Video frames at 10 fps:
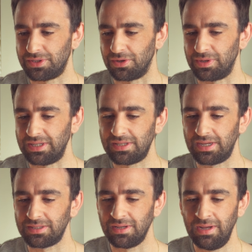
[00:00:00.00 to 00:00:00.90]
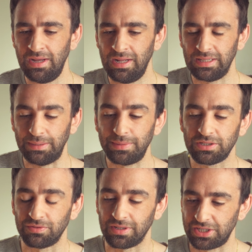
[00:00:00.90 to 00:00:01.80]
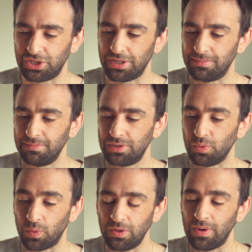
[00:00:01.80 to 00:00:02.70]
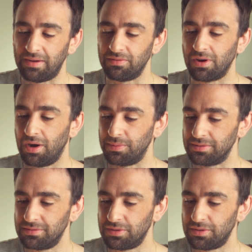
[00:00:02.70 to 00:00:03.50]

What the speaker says: So he says, limit the relationship to what you have in common.